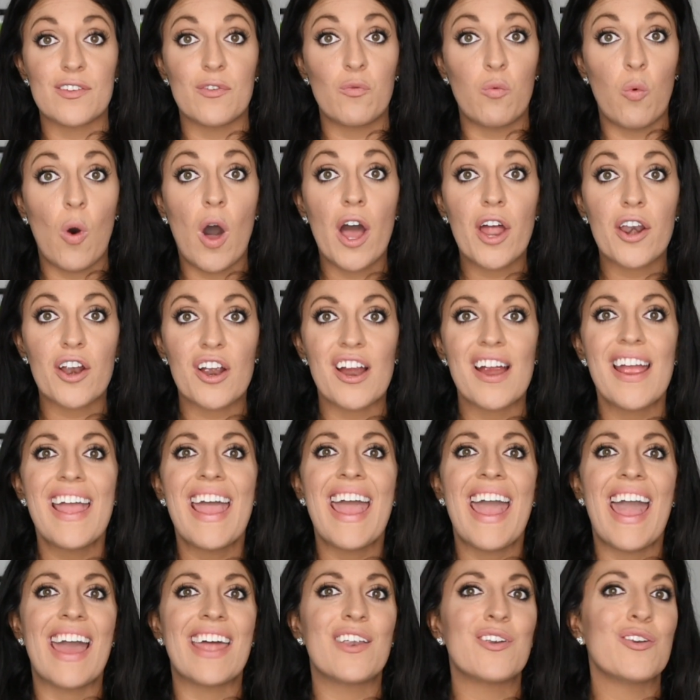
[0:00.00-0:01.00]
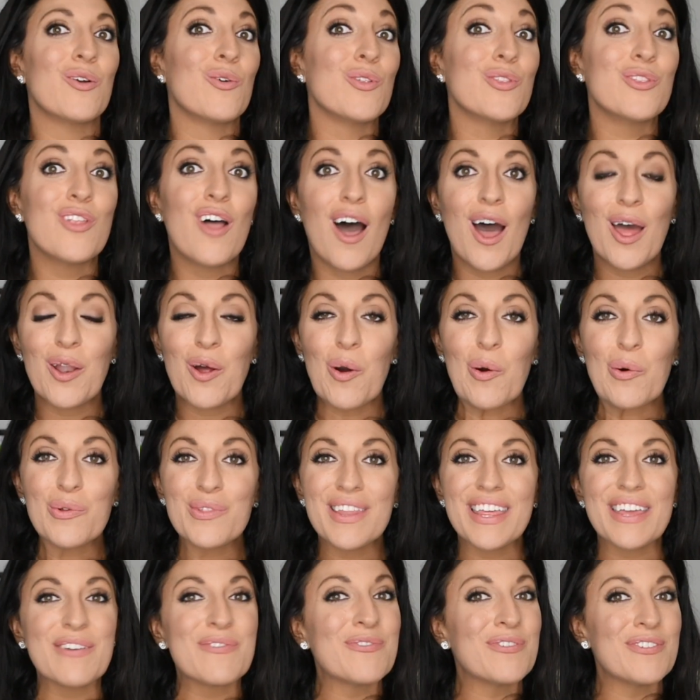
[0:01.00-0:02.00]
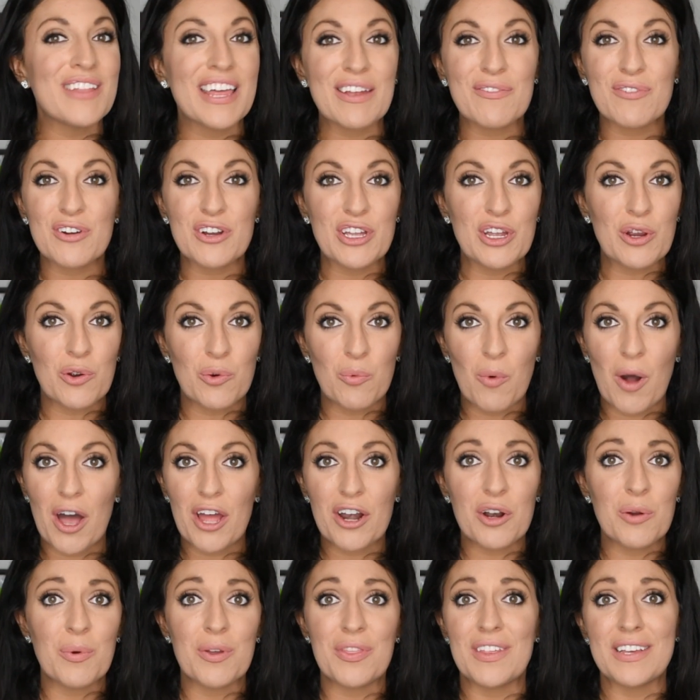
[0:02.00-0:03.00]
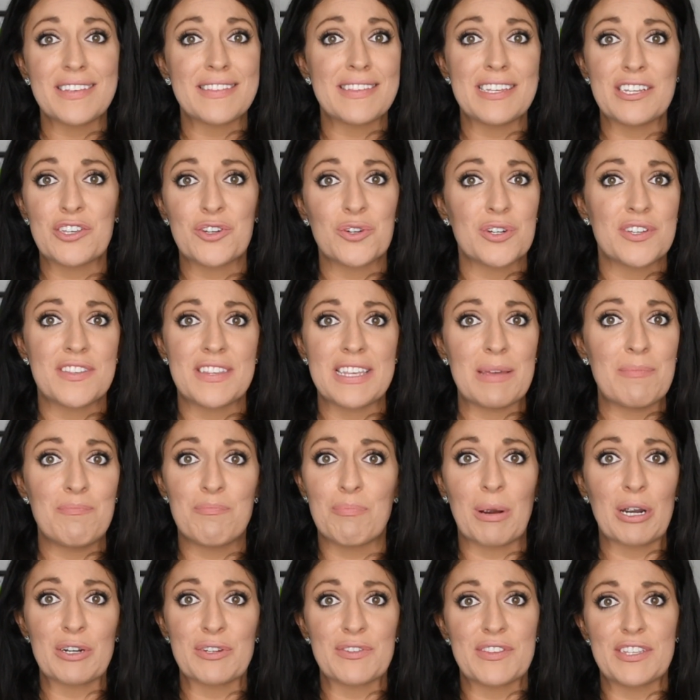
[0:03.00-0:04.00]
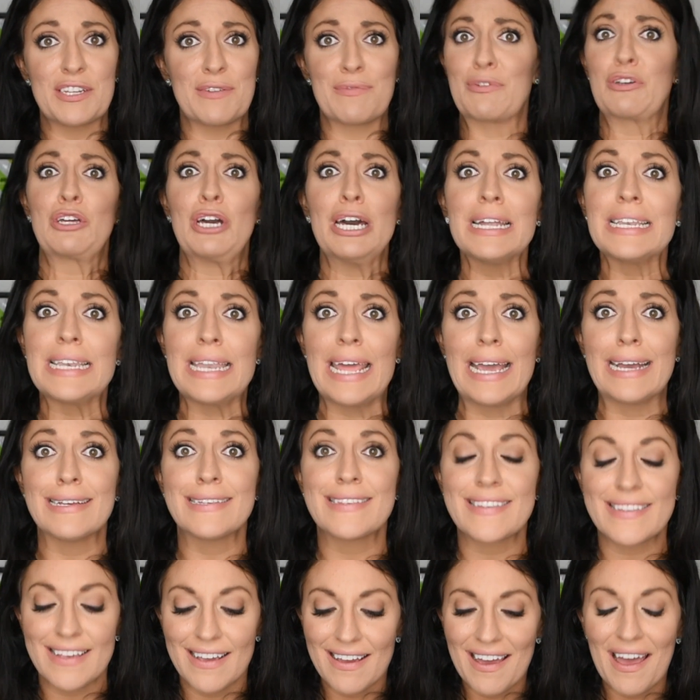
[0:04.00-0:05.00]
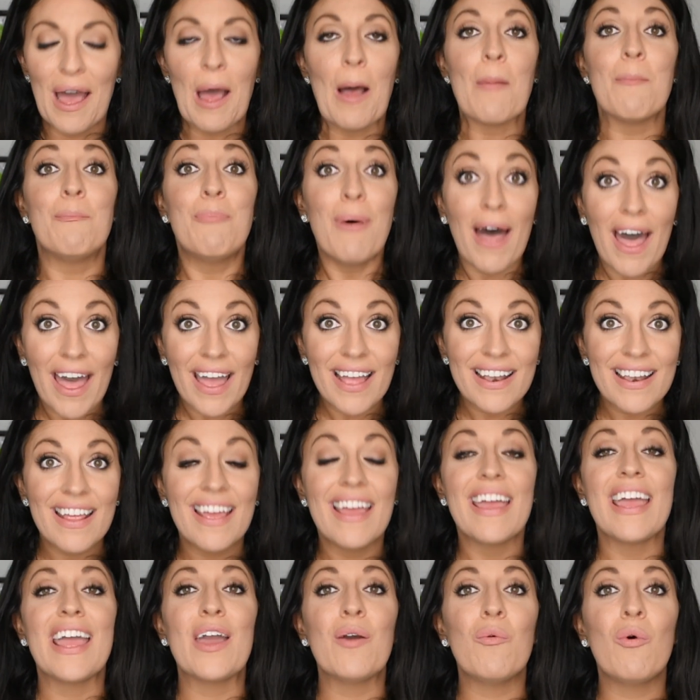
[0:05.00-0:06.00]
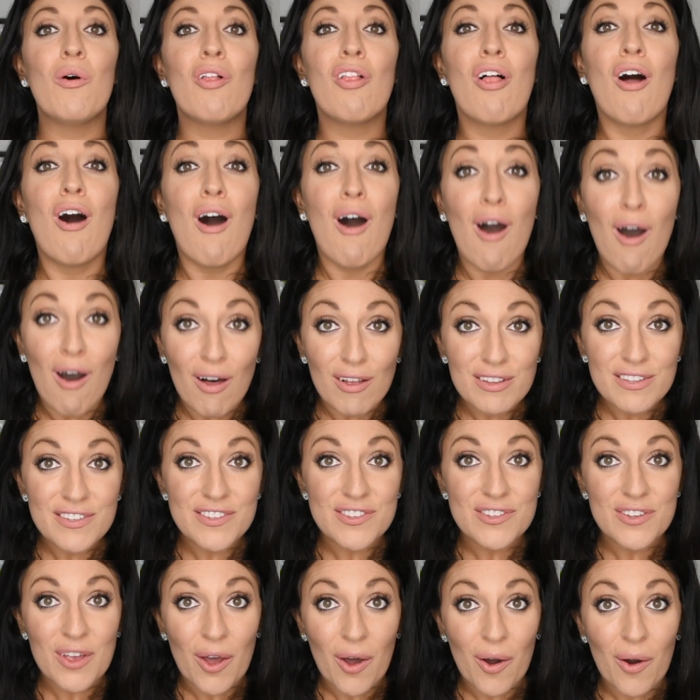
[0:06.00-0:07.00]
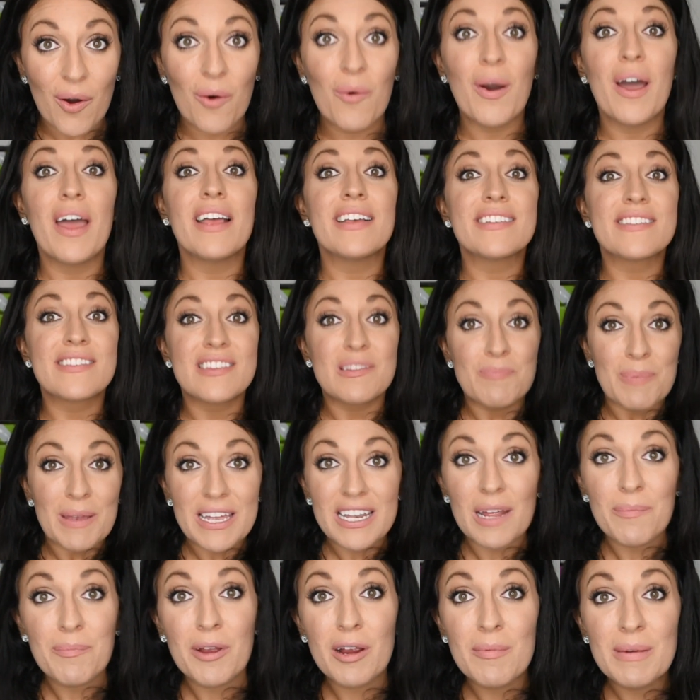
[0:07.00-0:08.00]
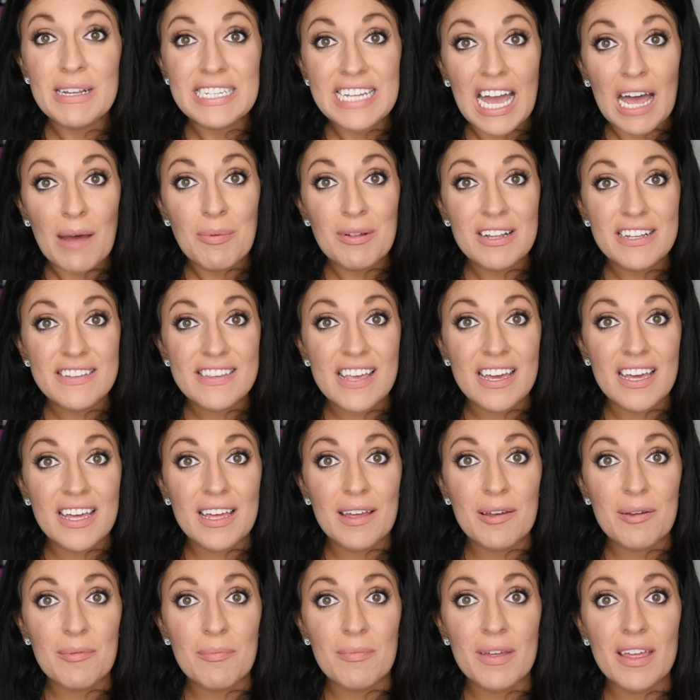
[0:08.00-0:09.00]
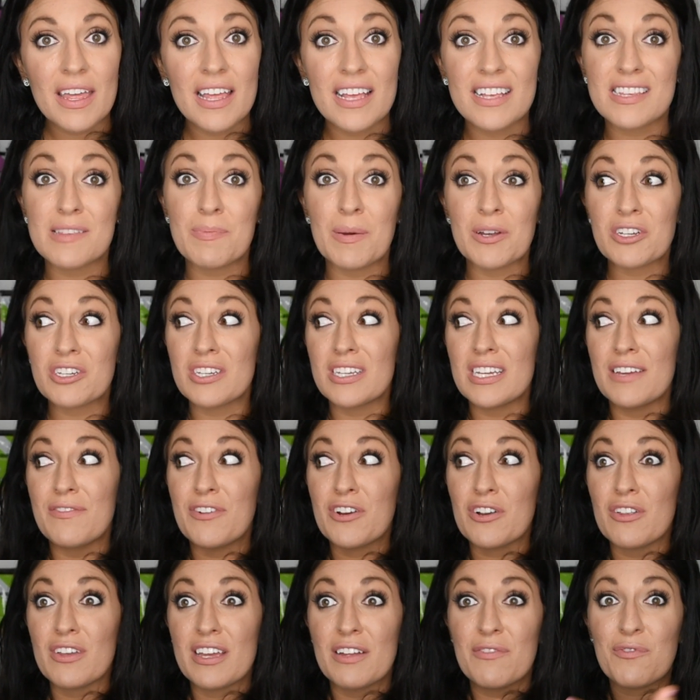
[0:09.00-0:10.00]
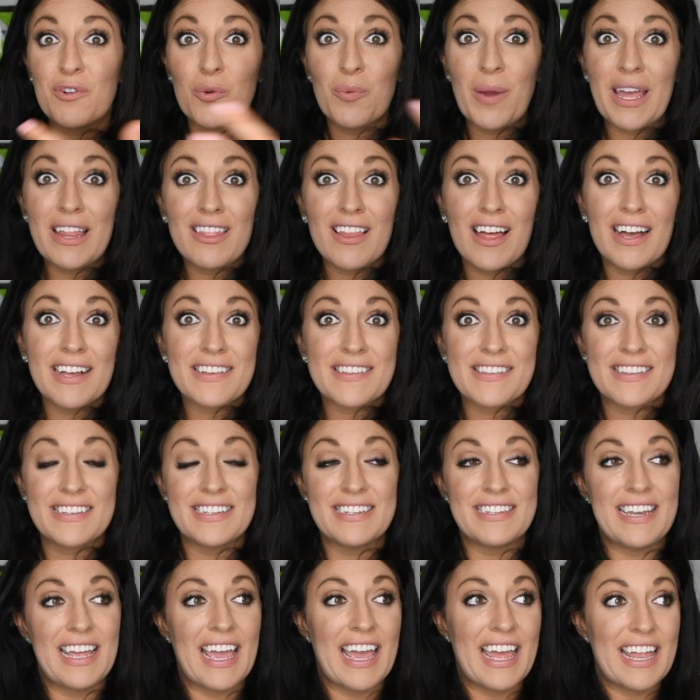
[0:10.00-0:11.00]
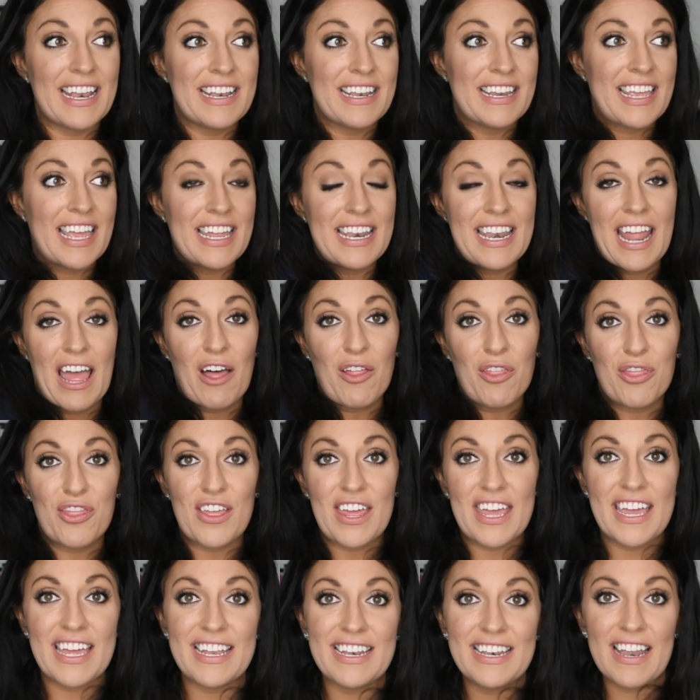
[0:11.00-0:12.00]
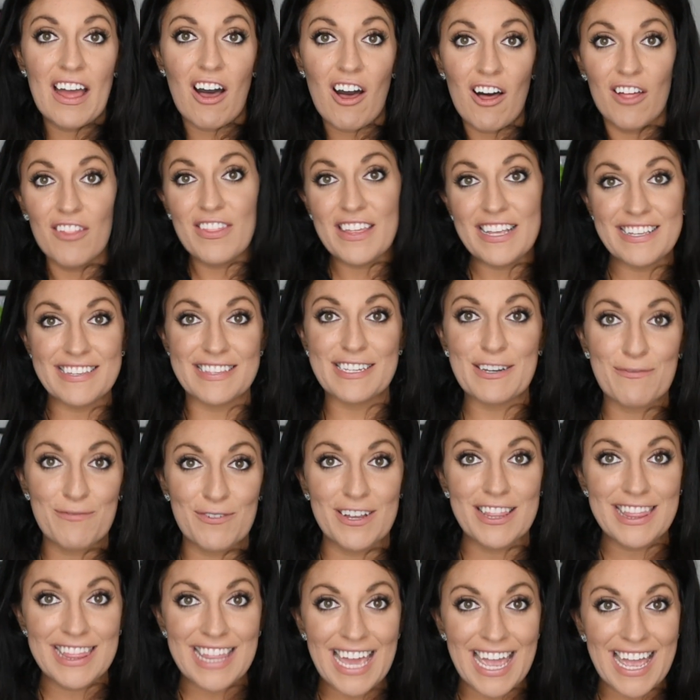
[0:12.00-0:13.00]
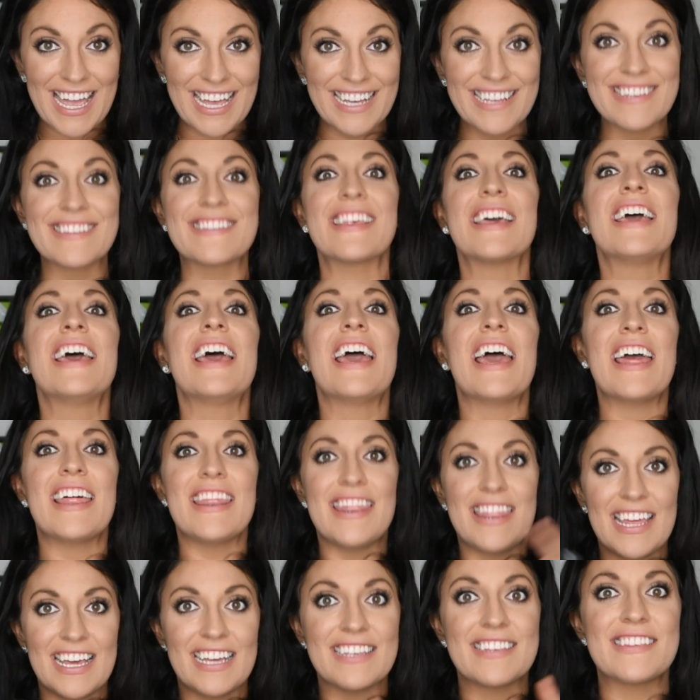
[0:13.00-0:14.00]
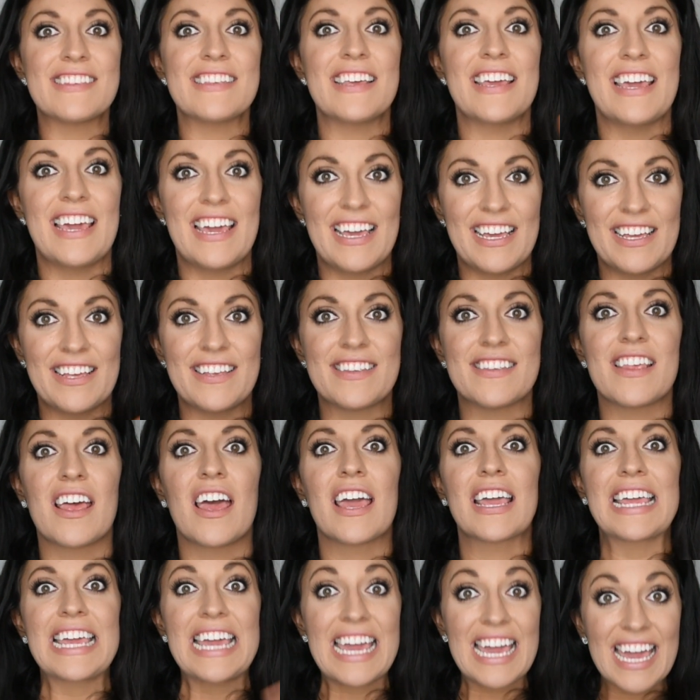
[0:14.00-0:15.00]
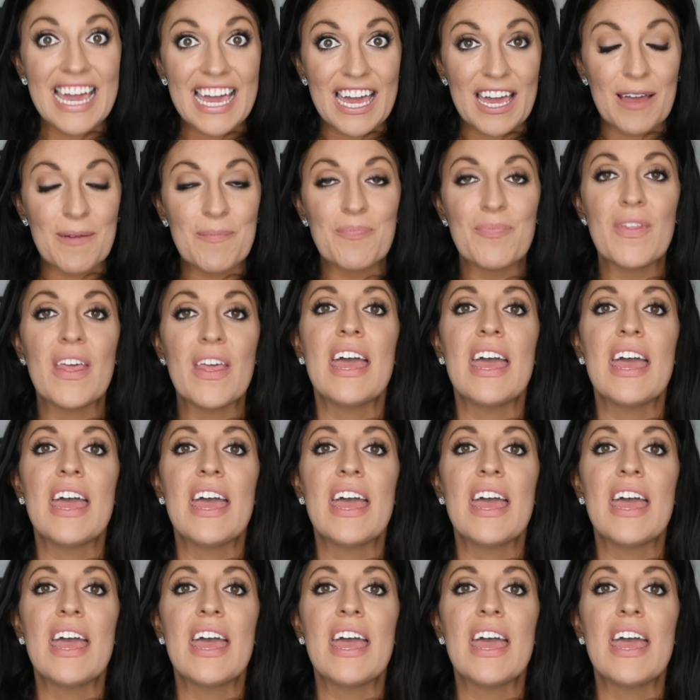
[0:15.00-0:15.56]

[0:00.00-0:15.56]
of water, and it will not only flavor your water with a citrusy burst of goodness, but it will also speed up your metabolism, especially if you're looking for weight loss and getting healthy and all these different things. This is key.